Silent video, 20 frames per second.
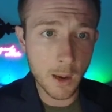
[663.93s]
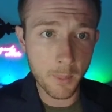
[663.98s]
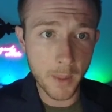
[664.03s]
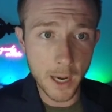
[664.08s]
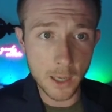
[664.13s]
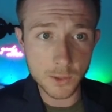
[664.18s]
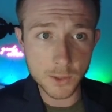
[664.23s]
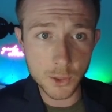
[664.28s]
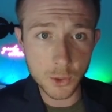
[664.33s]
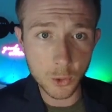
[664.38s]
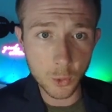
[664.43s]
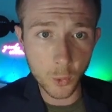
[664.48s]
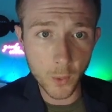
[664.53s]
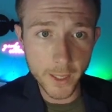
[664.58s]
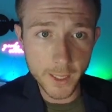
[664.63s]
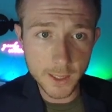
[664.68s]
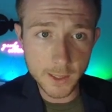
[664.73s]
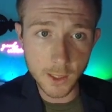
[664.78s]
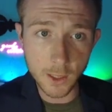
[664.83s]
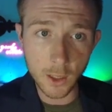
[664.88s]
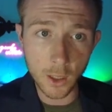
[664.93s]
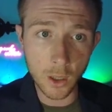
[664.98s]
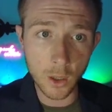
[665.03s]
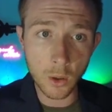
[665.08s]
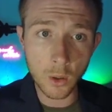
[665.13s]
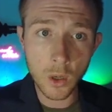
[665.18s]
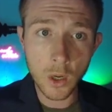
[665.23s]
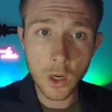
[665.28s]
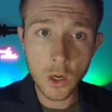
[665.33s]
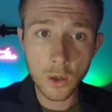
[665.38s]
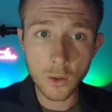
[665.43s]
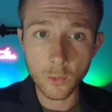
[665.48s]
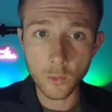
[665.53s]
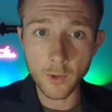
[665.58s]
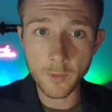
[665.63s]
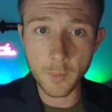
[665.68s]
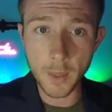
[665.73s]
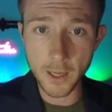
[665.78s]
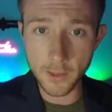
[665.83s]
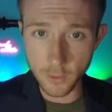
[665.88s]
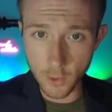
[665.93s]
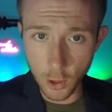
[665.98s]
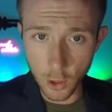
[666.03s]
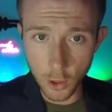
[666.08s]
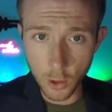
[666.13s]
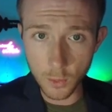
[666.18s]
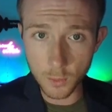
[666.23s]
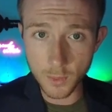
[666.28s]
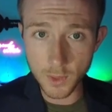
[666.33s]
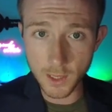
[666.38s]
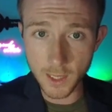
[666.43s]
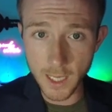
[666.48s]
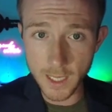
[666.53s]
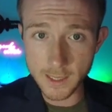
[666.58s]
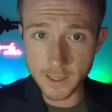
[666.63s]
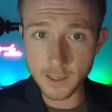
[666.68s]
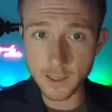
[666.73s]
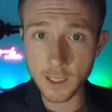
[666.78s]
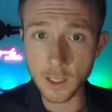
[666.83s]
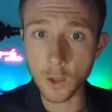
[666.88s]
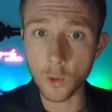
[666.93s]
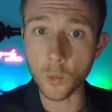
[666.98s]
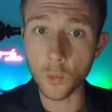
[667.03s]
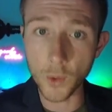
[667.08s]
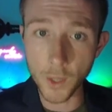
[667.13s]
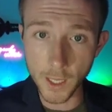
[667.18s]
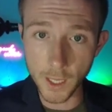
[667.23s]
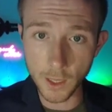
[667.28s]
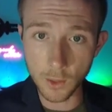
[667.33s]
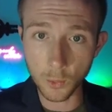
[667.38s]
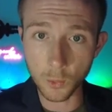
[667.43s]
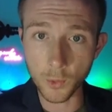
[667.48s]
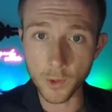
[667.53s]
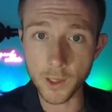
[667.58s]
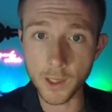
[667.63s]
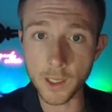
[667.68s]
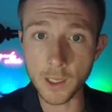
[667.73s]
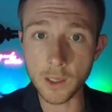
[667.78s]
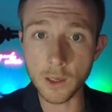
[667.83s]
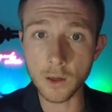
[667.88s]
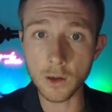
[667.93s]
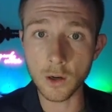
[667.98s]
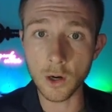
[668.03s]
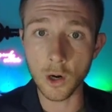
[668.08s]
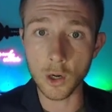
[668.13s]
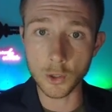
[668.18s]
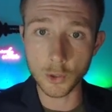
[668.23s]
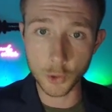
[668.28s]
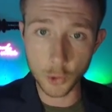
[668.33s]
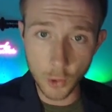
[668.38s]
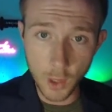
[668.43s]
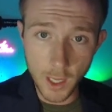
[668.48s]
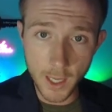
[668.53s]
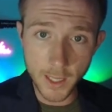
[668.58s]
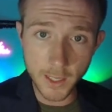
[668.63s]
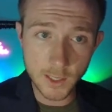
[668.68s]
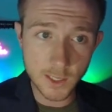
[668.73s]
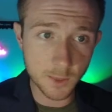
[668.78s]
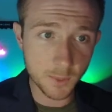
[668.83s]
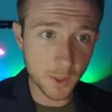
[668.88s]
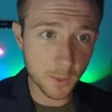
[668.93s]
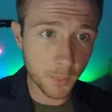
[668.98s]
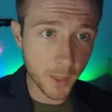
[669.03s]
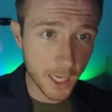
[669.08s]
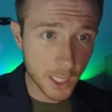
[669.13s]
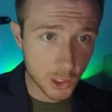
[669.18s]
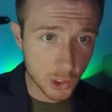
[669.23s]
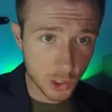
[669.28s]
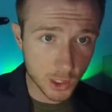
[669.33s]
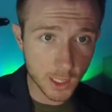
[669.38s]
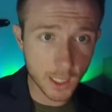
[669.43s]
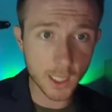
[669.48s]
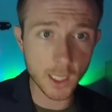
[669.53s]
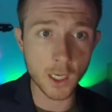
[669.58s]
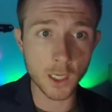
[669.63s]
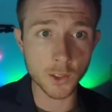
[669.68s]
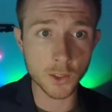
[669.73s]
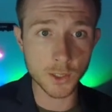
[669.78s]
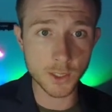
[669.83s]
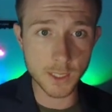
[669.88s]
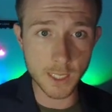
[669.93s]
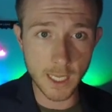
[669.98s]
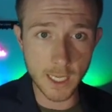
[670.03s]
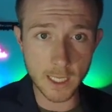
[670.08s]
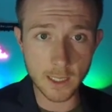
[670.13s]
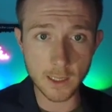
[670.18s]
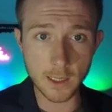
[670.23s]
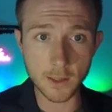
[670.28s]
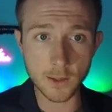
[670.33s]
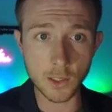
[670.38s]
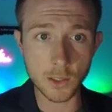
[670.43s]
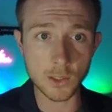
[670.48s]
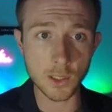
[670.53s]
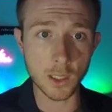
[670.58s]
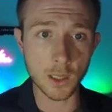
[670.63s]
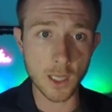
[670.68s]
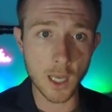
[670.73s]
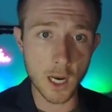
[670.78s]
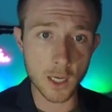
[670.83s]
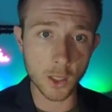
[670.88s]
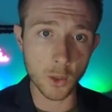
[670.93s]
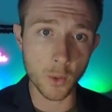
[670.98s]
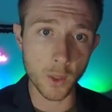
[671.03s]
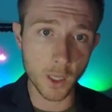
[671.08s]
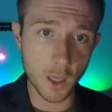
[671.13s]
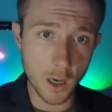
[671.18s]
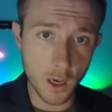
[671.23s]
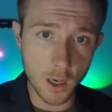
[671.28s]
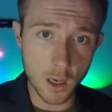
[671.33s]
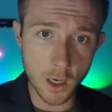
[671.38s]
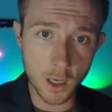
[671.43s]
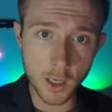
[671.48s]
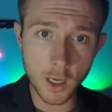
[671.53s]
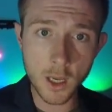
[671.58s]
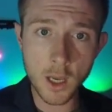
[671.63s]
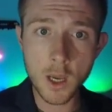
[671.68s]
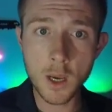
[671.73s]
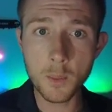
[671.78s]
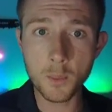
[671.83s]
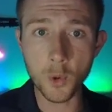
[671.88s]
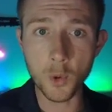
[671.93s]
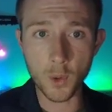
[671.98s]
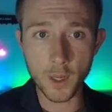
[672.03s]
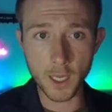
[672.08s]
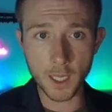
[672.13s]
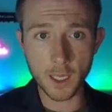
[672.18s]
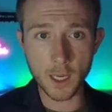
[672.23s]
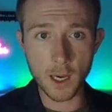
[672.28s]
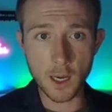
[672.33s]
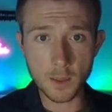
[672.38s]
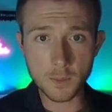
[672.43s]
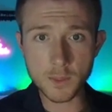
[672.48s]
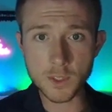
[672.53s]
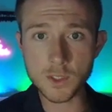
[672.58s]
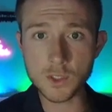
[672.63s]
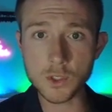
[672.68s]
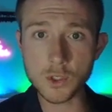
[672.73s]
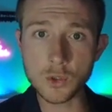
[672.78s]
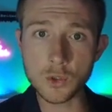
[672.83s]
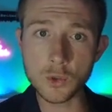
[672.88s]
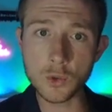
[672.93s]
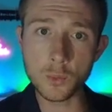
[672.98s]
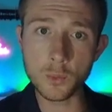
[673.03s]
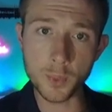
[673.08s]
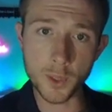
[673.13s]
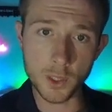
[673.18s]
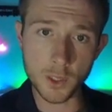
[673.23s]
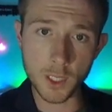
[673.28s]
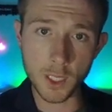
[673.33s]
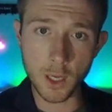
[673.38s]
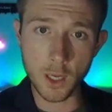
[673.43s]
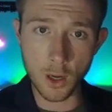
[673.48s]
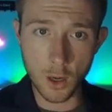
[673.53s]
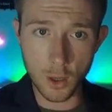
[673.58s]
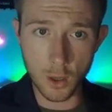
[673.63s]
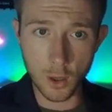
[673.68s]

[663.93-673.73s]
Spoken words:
About 2 weeks ago. We've been in the home less than a week. We are trying to be patient and understanding that there's a lot going on. But when it comes to building a